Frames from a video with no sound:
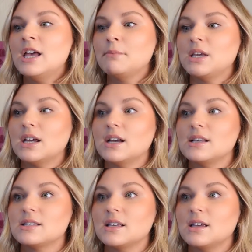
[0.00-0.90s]

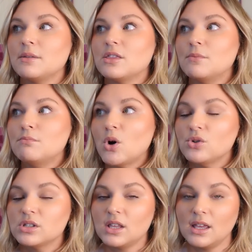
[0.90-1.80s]
because the
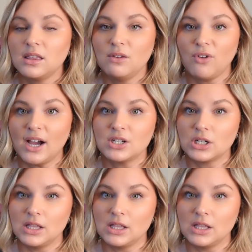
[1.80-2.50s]
most likely factor